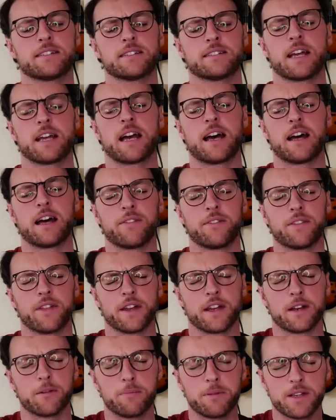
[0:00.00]
on
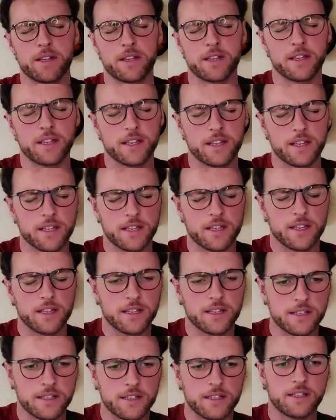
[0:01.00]
their
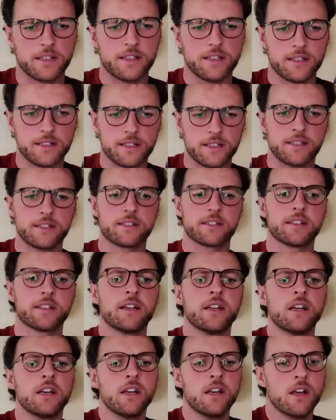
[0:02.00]
beat.
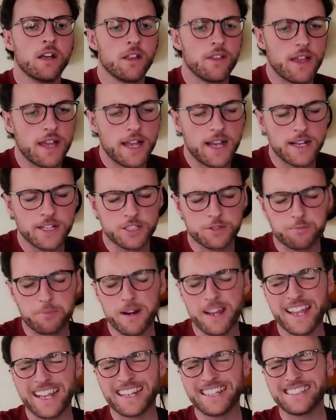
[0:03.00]
There
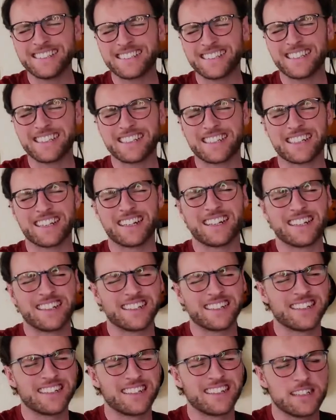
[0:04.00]
springs a
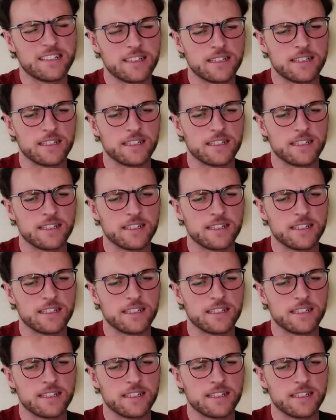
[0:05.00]
girl